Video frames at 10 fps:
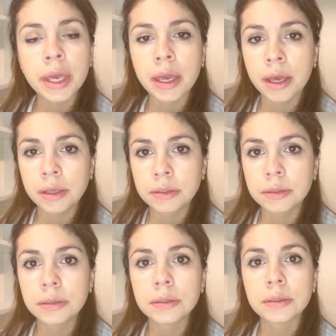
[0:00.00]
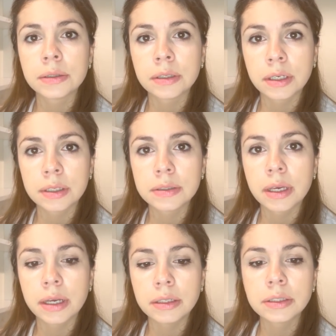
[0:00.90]
And
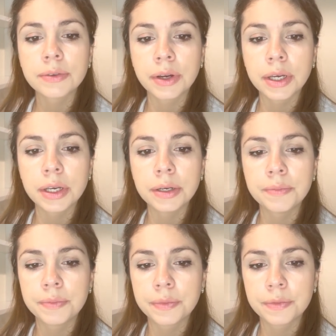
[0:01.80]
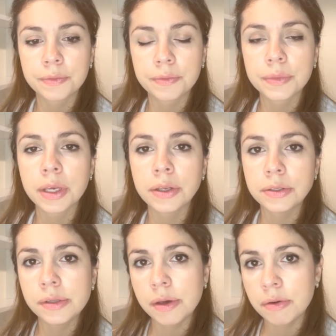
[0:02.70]
exhale. Very good. Can you
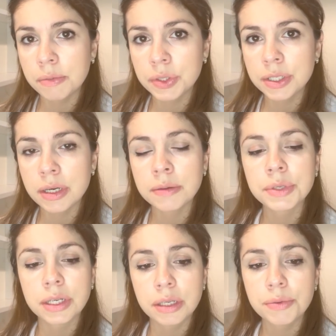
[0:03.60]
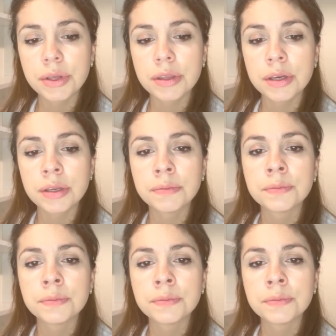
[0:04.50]
do that one more time? Take a deep breath in.